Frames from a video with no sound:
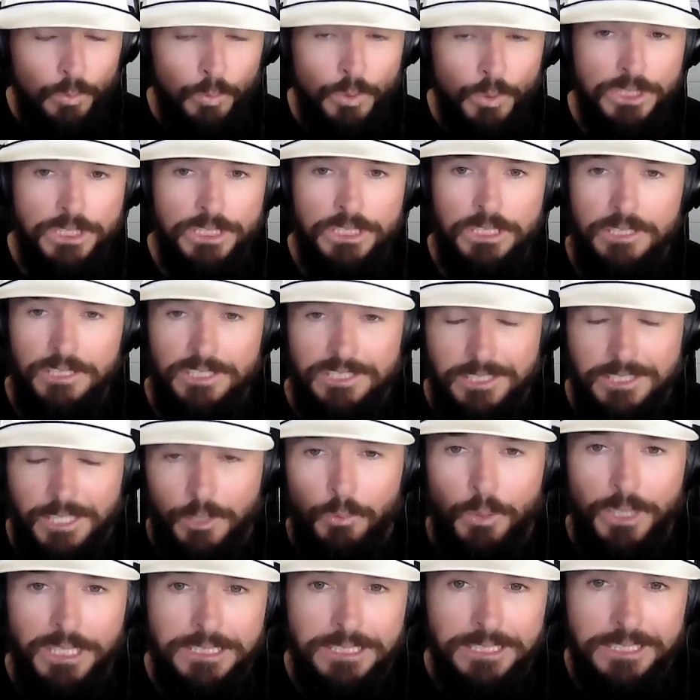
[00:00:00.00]
which
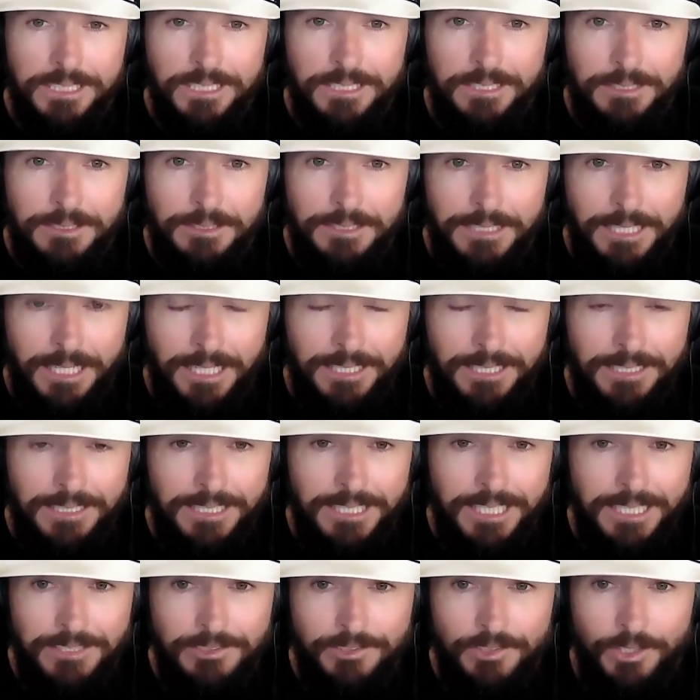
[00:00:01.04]
segues into kind of the
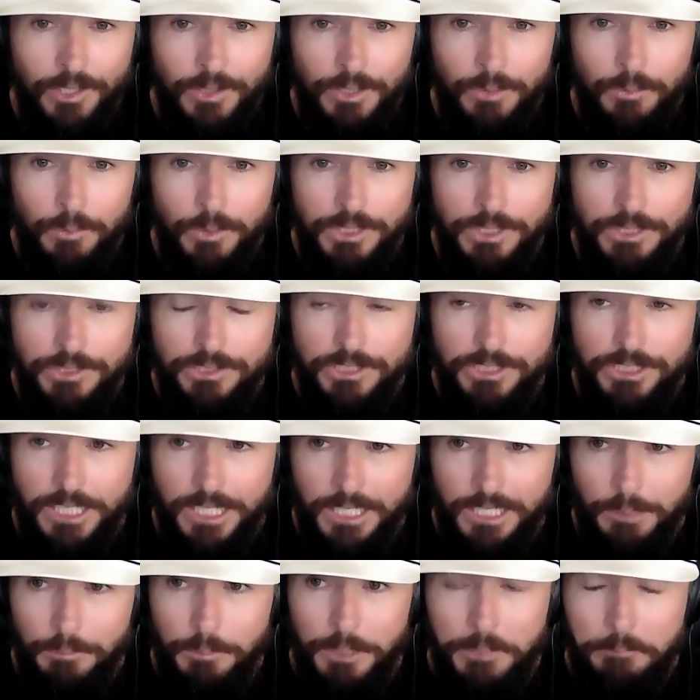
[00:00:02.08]
next thought I want us to
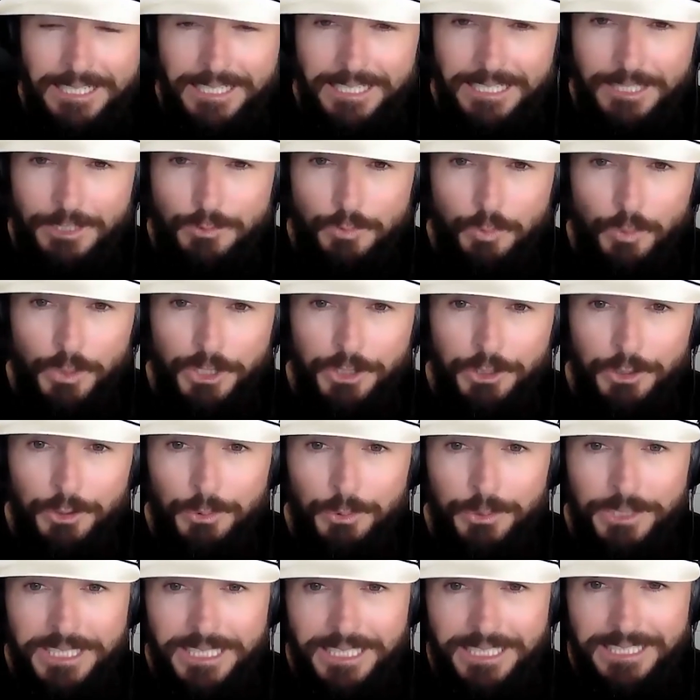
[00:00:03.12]
chat about, is when you
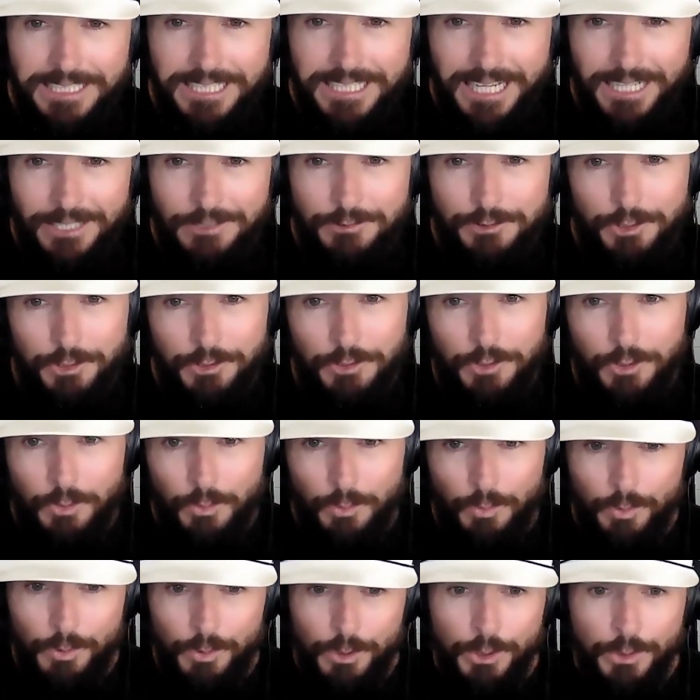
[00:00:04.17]
get down to the
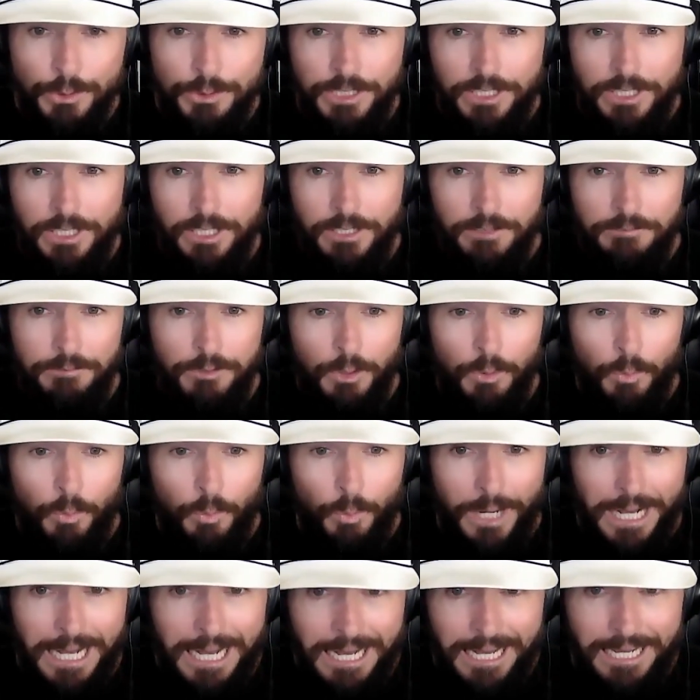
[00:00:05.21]
root of the
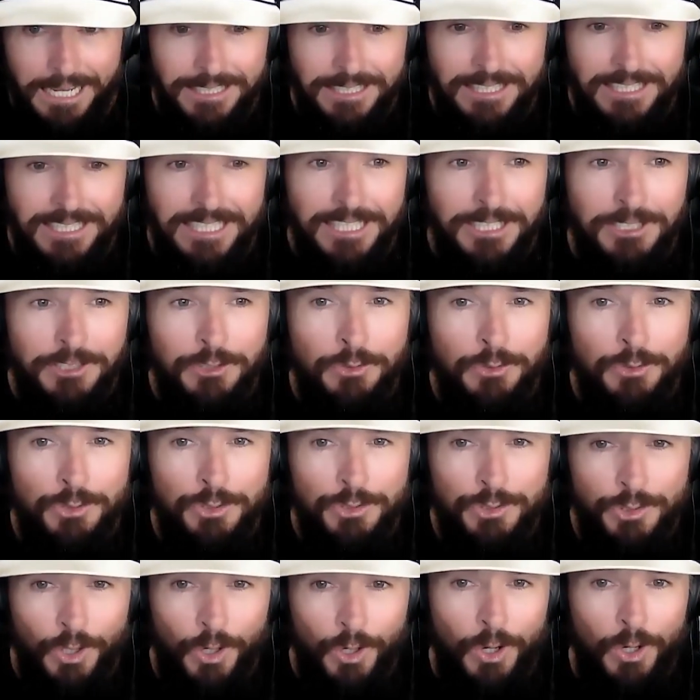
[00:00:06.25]
why, then you
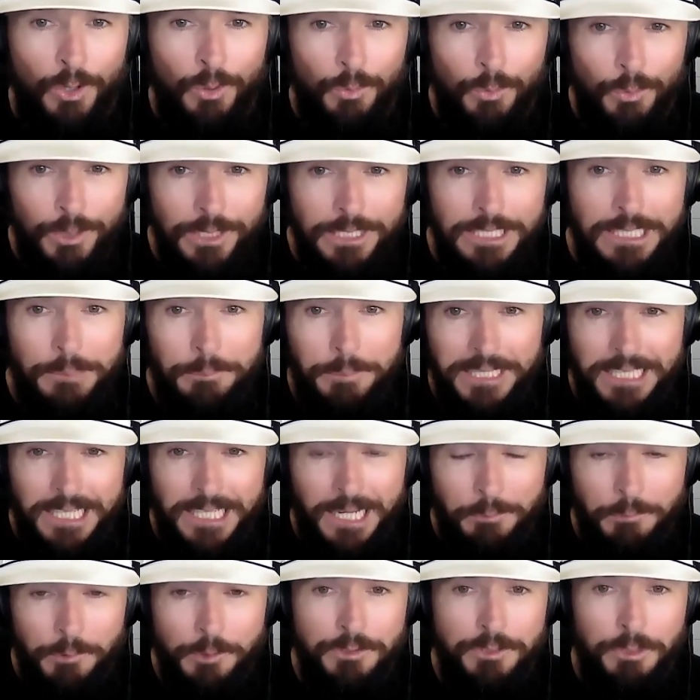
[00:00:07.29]
start really being
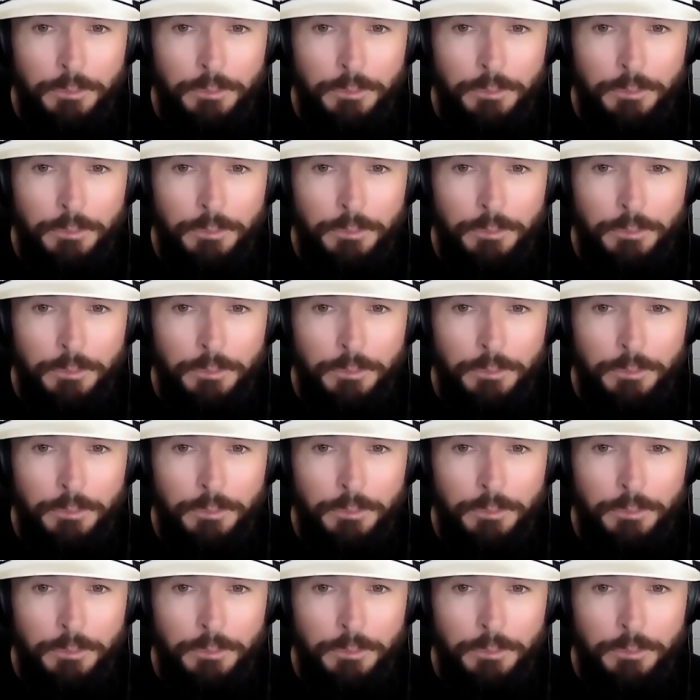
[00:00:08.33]
able to